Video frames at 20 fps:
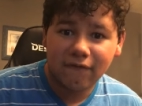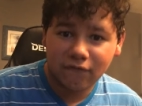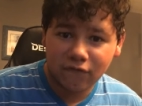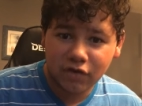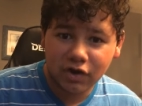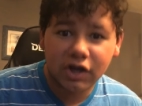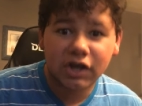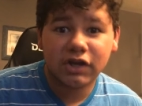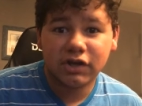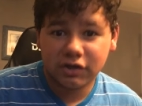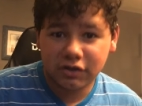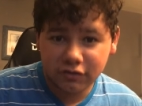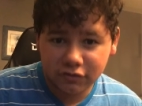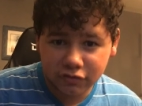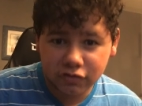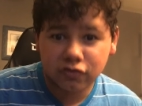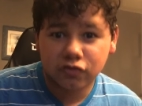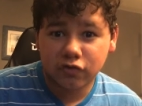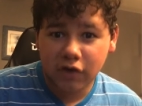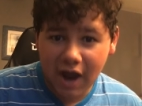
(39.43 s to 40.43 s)
Freaking
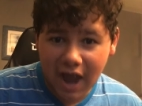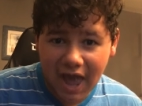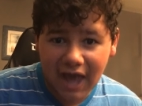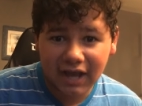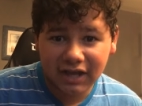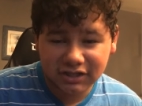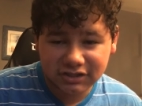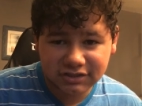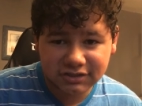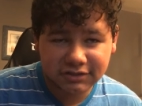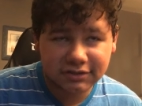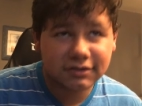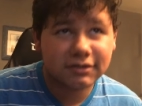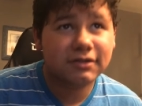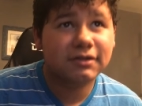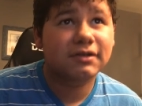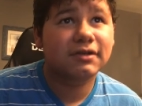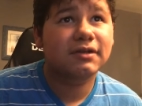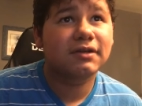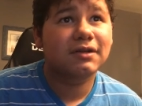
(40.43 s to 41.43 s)
trash.
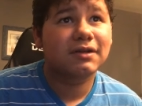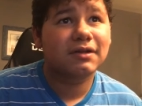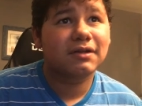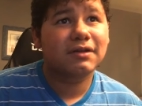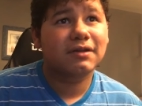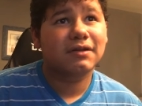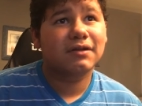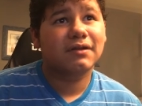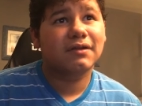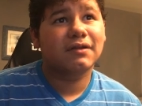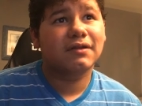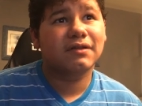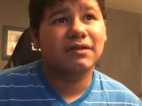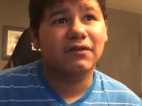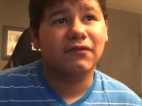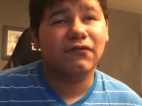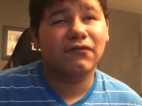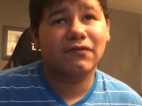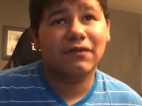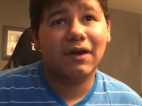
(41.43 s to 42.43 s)
The
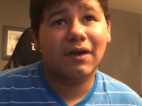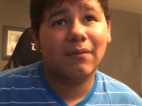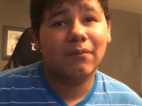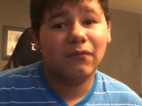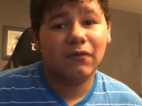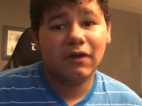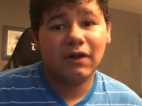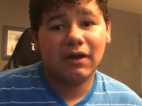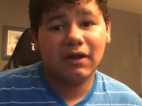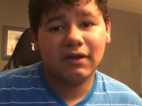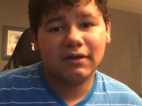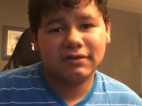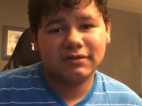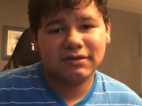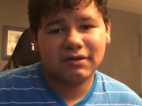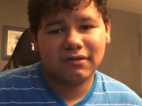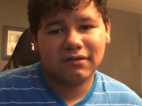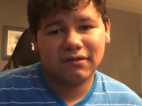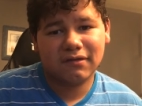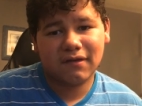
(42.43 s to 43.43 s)
frame rate is
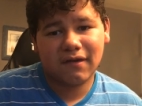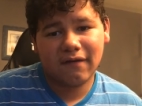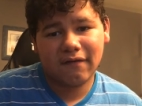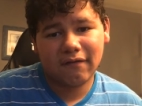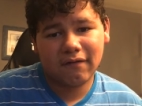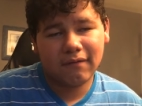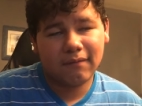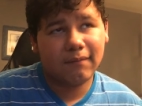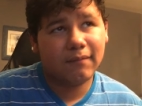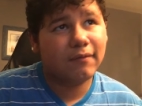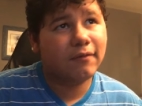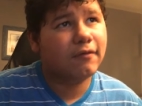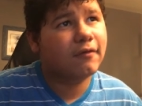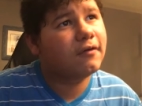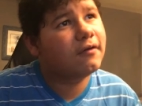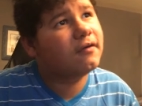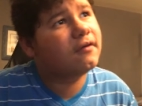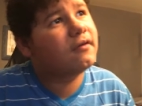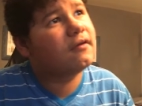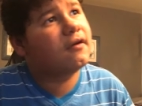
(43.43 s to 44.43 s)
just
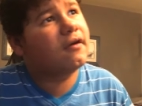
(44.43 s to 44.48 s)
terrible